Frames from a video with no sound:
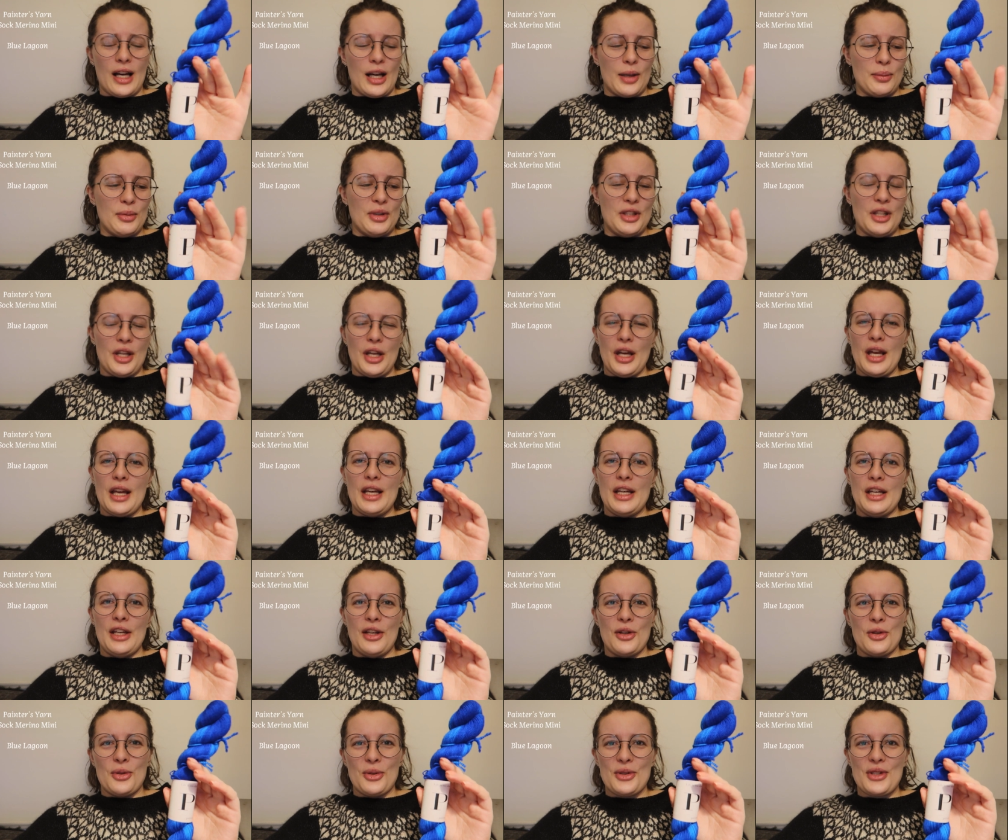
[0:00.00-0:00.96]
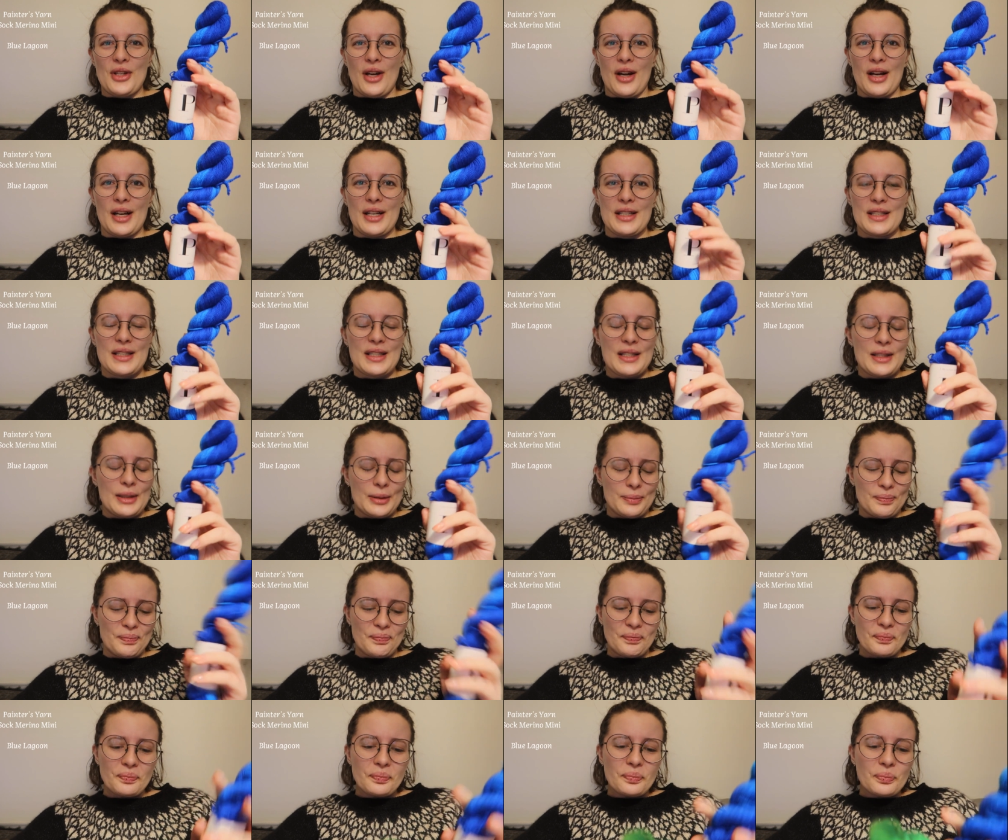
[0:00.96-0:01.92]
Um, E U
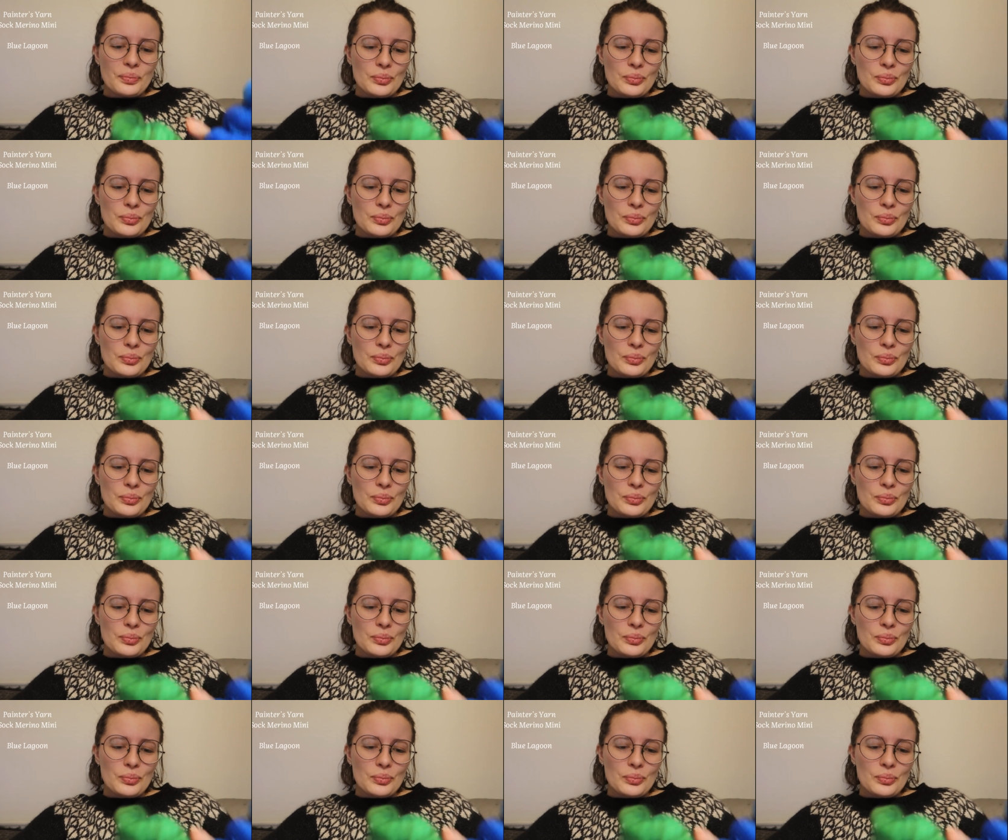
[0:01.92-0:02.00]
size,